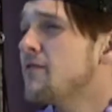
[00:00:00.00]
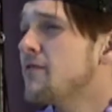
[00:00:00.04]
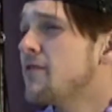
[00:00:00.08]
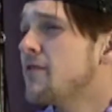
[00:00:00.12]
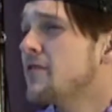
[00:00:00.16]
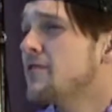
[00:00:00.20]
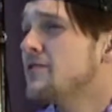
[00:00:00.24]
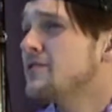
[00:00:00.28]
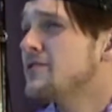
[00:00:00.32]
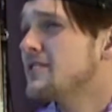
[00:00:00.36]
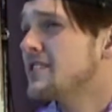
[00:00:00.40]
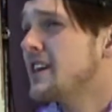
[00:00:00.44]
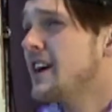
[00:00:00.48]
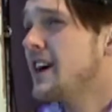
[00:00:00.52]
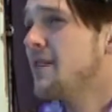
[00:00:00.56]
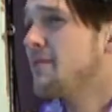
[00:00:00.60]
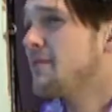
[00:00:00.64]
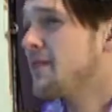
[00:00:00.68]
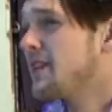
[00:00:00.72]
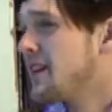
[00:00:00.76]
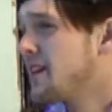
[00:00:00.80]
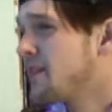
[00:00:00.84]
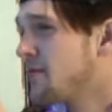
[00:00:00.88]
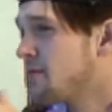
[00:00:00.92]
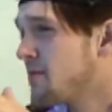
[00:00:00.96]
first time that
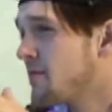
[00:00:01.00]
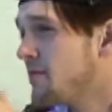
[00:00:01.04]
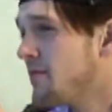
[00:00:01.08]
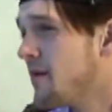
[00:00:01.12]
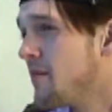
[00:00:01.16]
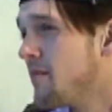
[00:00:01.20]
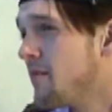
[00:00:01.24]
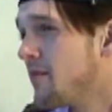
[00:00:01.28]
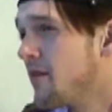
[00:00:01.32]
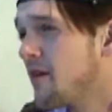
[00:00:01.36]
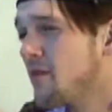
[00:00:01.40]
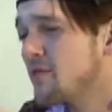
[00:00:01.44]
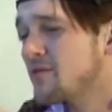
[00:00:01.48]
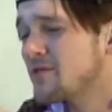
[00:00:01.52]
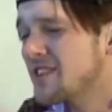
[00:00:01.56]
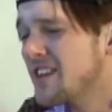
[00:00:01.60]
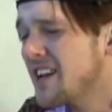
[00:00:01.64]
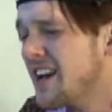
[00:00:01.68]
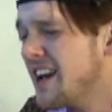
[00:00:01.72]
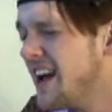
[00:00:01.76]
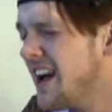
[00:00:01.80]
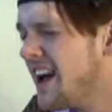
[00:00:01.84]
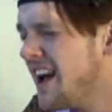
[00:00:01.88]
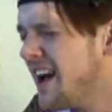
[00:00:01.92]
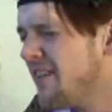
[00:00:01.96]
I can remember I was
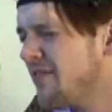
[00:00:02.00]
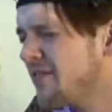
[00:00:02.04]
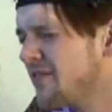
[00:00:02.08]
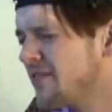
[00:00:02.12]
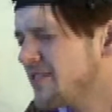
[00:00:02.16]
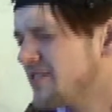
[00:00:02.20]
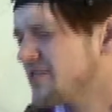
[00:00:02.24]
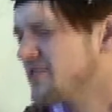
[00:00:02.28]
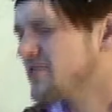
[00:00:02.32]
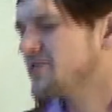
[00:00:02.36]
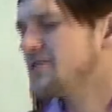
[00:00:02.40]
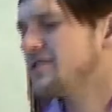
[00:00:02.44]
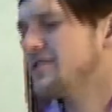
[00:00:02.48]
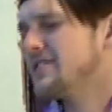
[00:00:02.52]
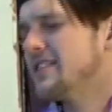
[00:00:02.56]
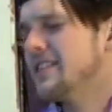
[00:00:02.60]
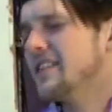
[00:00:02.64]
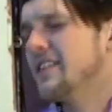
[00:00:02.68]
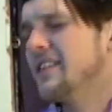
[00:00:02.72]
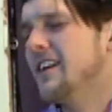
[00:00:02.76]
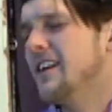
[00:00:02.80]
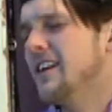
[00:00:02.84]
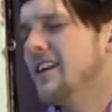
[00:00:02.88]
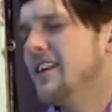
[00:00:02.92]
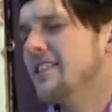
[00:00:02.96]
ever interested in
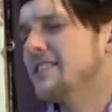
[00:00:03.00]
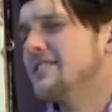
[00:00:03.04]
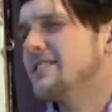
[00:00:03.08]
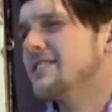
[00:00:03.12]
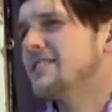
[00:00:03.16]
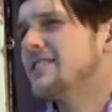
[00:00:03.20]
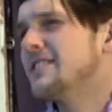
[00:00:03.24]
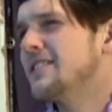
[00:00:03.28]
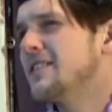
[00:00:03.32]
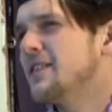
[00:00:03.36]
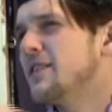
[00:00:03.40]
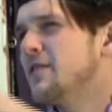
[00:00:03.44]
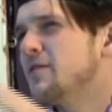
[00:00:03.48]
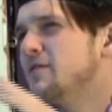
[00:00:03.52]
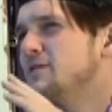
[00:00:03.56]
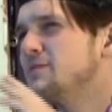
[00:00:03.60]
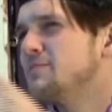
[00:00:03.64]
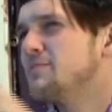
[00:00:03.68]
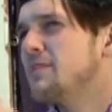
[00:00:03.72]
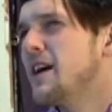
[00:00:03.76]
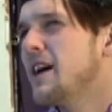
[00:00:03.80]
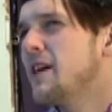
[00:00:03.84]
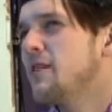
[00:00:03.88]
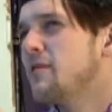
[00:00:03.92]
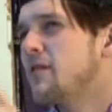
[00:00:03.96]
art was
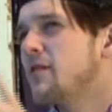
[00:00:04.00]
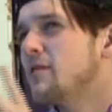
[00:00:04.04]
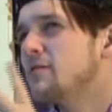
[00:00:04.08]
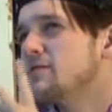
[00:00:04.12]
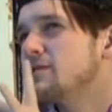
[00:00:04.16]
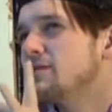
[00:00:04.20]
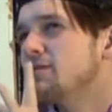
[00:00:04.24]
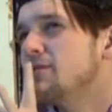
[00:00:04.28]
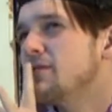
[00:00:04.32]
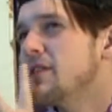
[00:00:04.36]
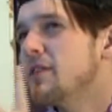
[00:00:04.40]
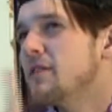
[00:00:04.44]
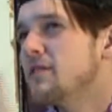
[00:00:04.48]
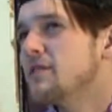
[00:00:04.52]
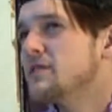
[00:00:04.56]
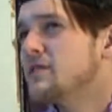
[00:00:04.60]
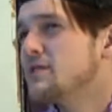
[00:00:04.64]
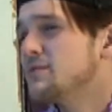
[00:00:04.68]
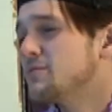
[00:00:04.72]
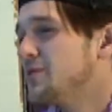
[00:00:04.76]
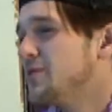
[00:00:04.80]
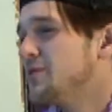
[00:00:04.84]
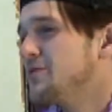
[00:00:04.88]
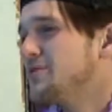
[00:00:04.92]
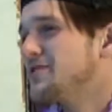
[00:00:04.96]
back when I was a very
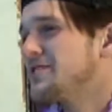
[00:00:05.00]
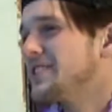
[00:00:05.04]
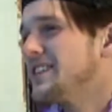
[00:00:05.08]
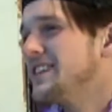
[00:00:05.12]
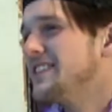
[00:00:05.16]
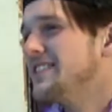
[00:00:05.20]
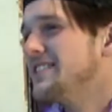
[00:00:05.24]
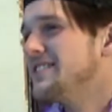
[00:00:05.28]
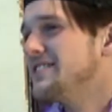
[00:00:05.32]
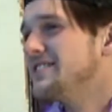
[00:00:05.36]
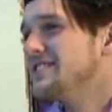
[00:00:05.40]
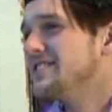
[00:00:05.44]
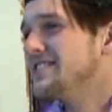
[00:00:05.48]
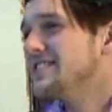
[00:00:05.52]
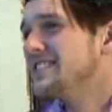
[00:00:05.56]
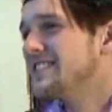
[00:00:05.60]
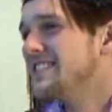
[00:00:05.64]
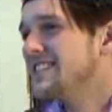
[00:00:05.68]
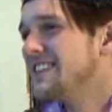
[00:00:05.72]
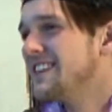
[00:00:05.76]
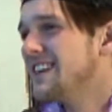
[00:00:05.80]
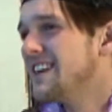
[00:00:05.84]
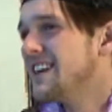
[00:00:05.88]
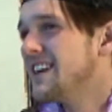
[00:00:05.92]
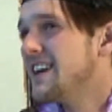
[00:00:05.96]
small child.
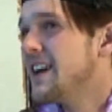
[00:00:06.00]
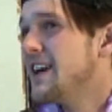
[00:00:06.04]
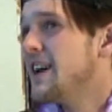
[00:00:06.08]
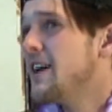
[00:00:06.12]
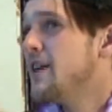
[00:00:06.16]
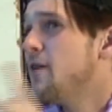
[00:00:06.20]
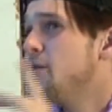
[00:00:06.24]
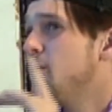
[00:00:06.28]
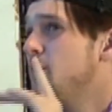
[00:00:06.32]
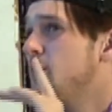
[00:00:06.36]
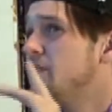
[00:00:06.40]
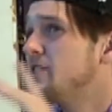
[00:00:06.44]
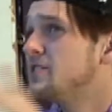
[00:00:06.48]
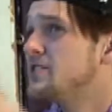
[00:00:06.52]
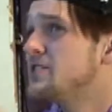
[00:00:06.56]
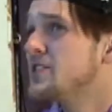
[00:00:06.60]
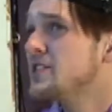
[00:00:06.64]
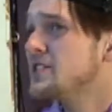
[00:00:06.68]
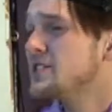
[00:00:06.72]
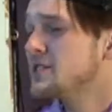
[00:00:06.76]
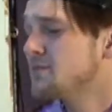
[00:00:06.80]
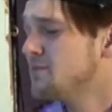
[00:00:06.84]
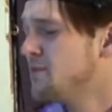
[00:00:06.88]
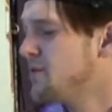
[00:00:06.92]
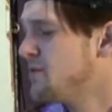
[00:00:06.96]
We
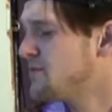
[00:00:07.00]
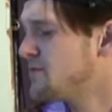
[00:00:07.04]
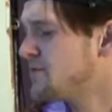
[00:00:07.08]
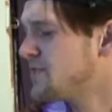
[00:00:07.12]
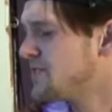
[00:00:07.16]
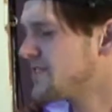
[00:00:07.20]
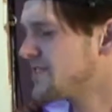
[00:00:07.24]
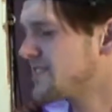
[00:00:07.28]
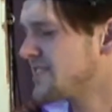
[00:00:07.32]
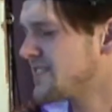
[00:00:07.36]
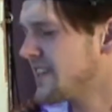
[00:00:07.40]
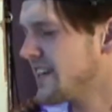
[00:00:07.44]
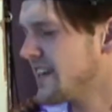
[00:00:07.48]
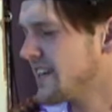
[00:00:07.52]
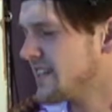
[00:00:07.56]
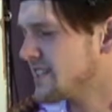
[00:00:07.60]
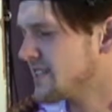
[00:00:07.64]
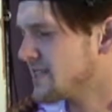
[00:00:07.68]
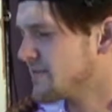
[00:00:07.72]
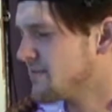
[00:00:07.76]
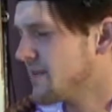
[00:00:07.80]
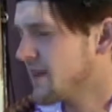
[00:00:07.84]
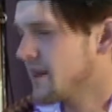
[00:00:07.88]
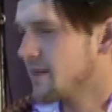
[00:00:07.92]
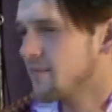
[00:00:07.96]
just moved to the States,
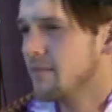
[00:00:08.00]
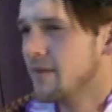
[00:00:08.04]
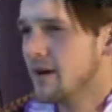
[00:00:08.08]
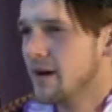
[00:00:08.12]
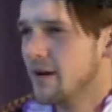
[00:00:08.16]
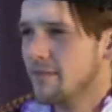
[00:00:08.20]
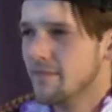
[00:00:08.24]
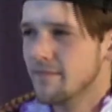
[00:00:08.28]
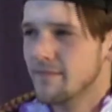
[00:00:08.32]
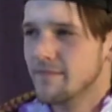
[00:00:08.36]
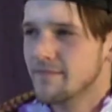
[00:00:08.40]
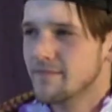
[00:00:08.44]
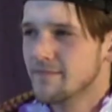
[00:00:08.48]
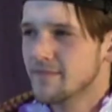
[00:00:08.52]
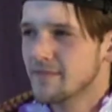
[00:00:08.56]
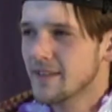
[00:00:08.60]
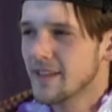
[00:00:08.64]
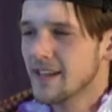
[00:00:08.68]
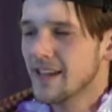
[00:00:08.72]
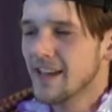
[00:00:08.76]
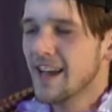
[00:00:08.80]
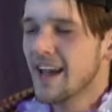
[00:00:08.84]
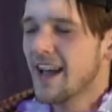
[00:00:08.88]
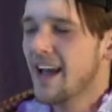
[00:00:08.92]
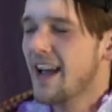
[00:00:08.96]
me and Mum,
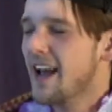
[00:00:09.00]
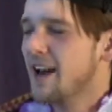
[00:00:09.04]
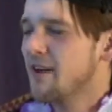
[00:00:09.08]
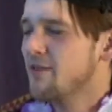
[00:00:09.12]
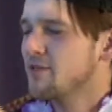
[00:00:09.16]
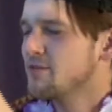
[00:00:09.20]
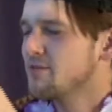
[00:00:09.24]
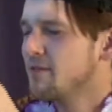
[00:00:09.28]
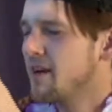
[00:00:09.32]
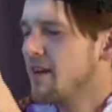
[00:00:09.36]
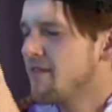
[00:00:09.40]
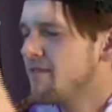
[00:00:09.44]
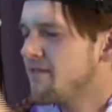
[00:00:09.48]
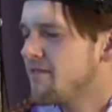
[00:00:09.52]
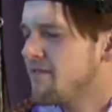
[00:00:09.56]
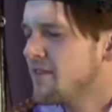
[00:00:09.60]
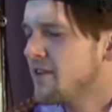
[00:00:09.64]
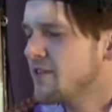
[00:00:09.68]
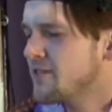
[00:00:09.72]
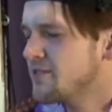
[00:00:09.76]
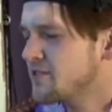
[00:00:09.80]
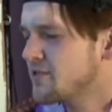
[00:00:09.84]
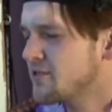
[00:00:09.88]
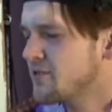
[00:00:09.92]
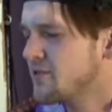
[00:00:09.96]
and it was my
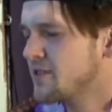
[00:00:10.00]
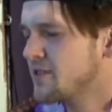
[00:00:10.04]
first